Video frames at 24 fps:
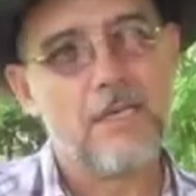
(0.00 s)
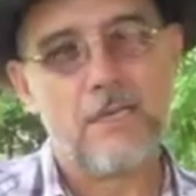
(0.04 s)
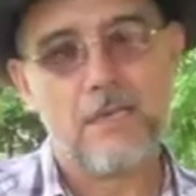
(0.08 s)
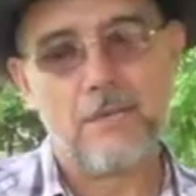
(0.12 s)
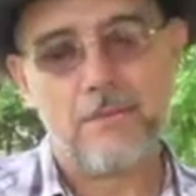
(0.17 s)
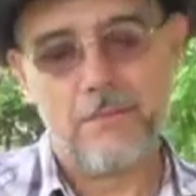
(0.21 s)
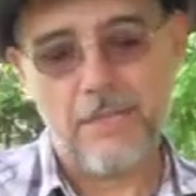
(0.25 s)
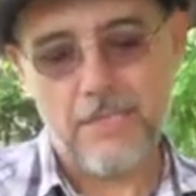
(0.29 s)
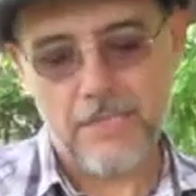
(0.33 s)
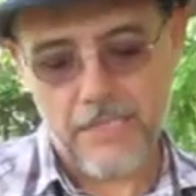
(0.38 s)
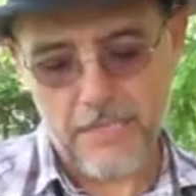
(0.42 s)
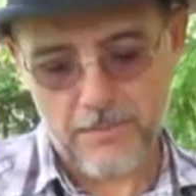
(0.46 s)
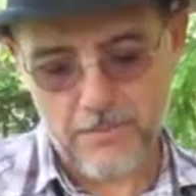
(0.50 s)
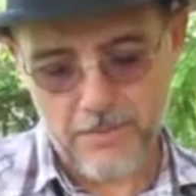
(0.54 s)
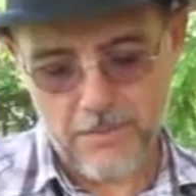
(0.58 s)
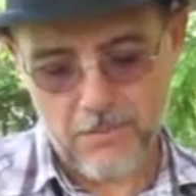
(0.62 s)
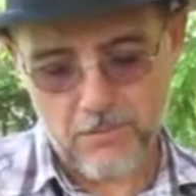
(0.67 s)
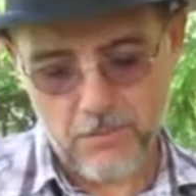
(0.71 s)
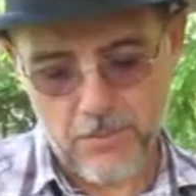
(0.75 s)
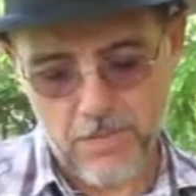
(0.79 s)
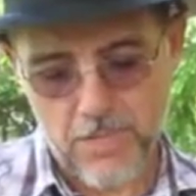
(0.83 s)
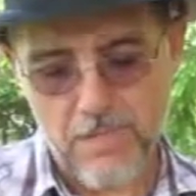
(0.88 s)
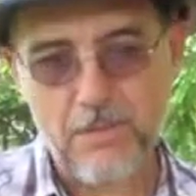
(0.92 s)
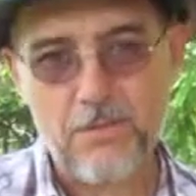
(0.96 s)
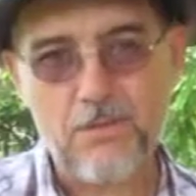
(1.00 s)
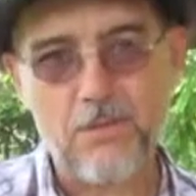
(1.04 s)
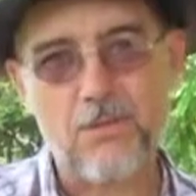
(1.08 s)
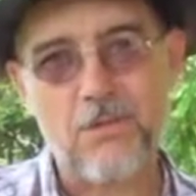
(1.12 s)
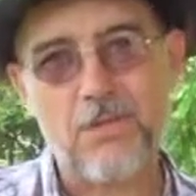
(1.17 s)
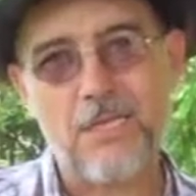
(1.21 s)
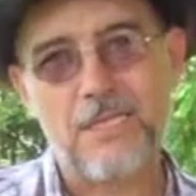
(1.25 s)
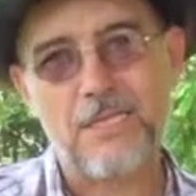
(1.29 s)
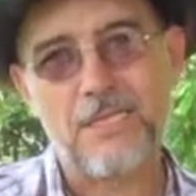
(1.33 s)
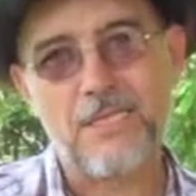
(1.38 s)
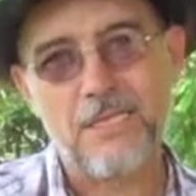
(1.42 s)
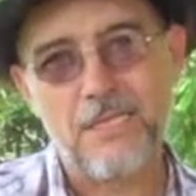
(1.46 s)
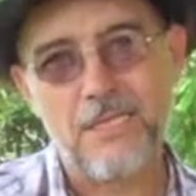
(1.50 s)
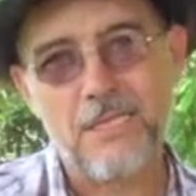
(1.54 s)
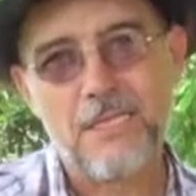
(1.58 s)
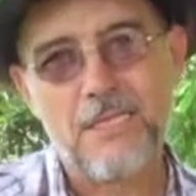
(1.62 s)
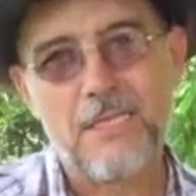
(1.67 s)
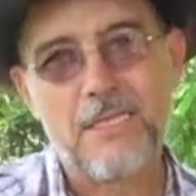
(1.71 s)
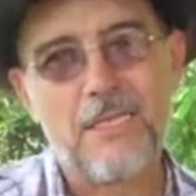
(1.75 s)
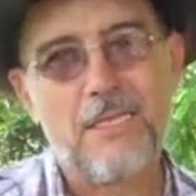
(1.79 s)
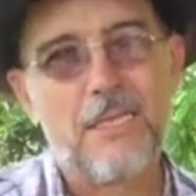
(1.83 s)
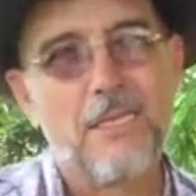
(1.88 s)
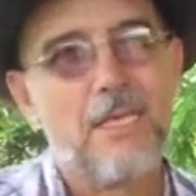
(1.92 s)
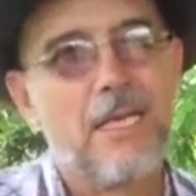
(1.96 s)
My name is Juan Rojas,
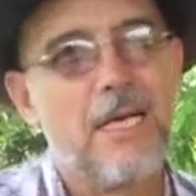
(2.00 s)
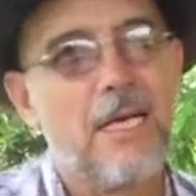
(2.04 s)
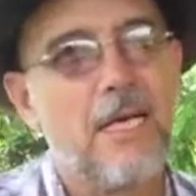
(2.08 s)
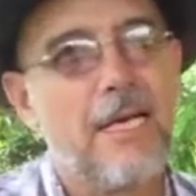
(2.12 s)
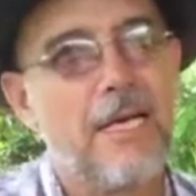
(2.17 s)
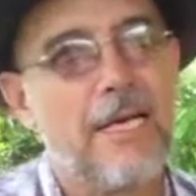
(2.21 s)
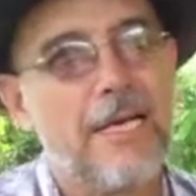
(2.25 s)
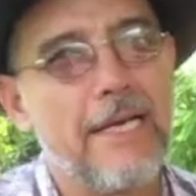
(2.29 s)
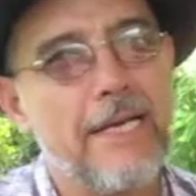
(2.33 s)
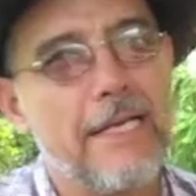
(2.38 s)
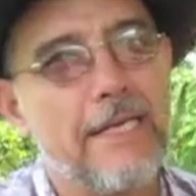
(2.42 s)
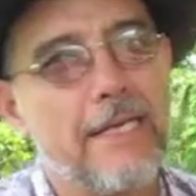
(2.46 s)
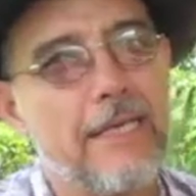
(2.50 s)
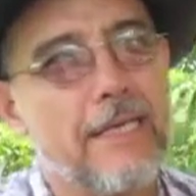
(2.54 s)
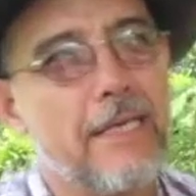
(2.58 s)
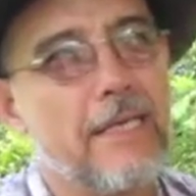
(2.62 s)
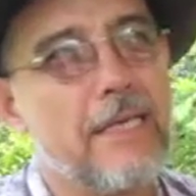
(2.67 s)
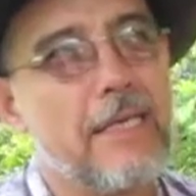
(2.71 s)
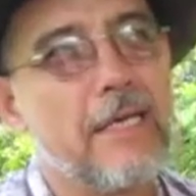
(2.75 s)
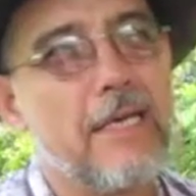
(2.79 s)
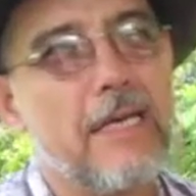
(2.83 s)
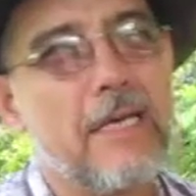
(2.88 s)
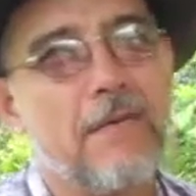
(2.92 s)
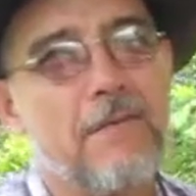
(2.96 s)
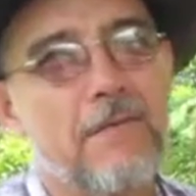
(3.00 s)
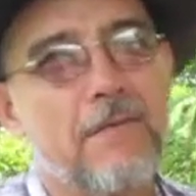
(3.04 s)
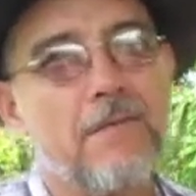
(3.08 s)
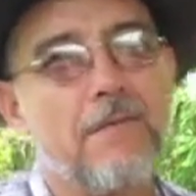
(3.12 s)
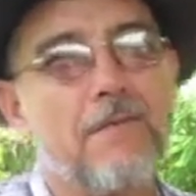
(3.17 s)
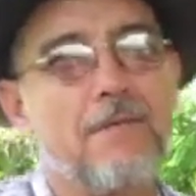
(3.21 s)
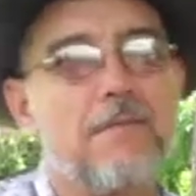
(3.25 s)
and uh, I'm